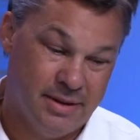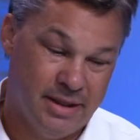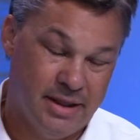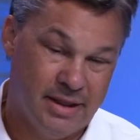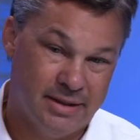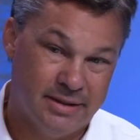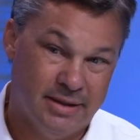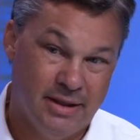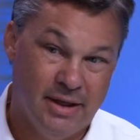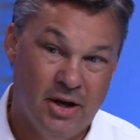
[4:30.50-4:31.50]
Yeah,
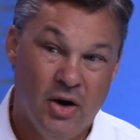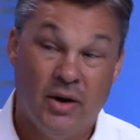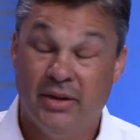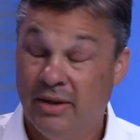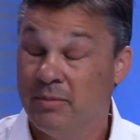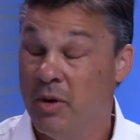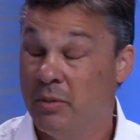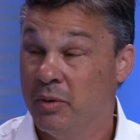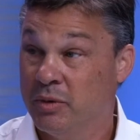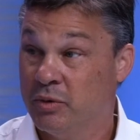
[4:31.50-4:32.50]
I think the
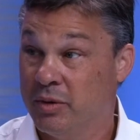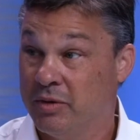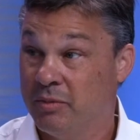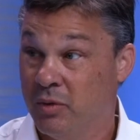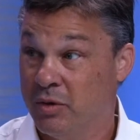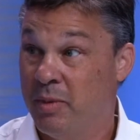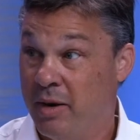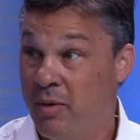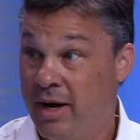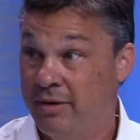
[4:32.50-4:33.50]
moment was with my
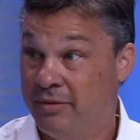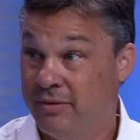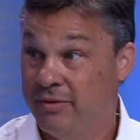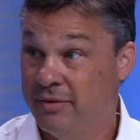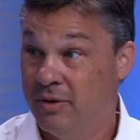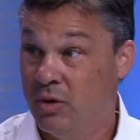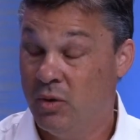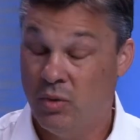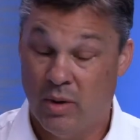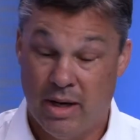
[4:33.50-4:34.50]
wife,
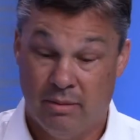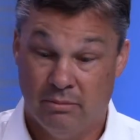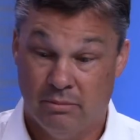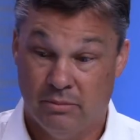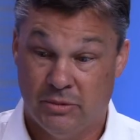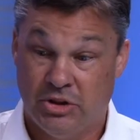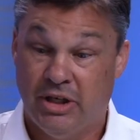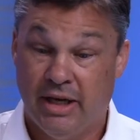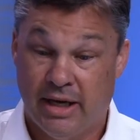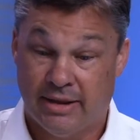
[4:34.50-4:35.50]
who
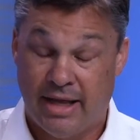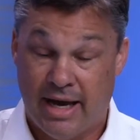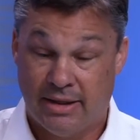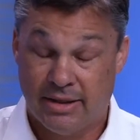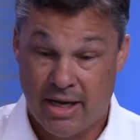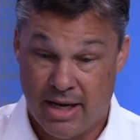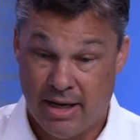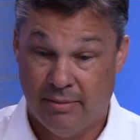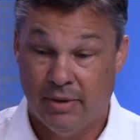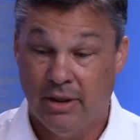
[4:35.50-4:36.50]
she at that
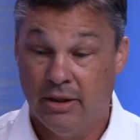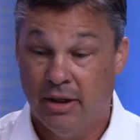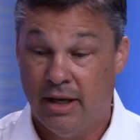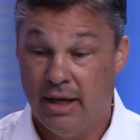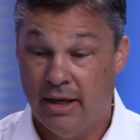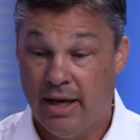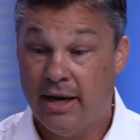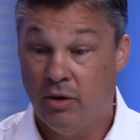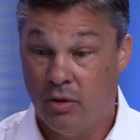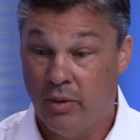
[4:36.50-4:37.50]
time
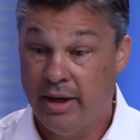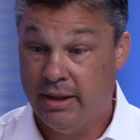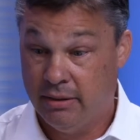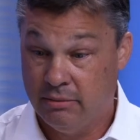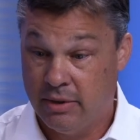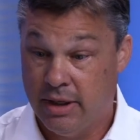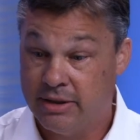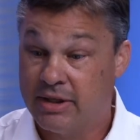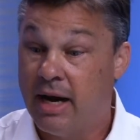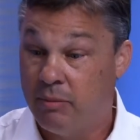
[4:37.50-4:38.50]
had already
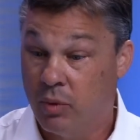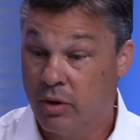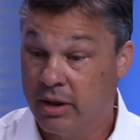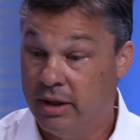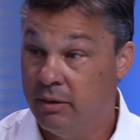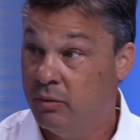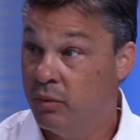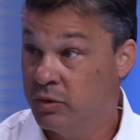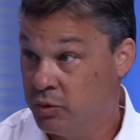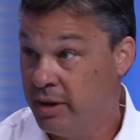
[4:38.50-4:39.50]
stopped working and
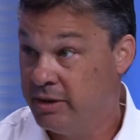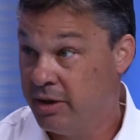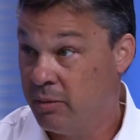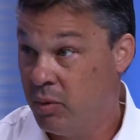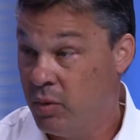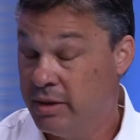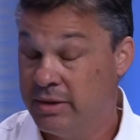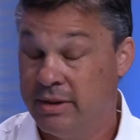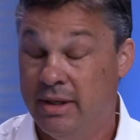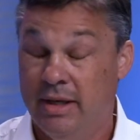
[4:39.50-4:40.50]
was raising our
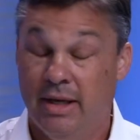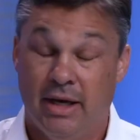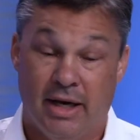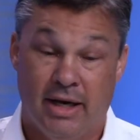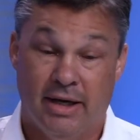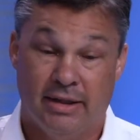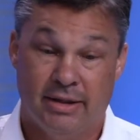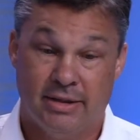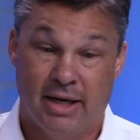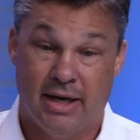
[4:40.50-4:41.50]
boys at the
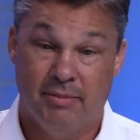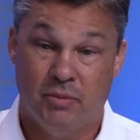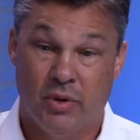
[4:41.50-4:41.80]
time.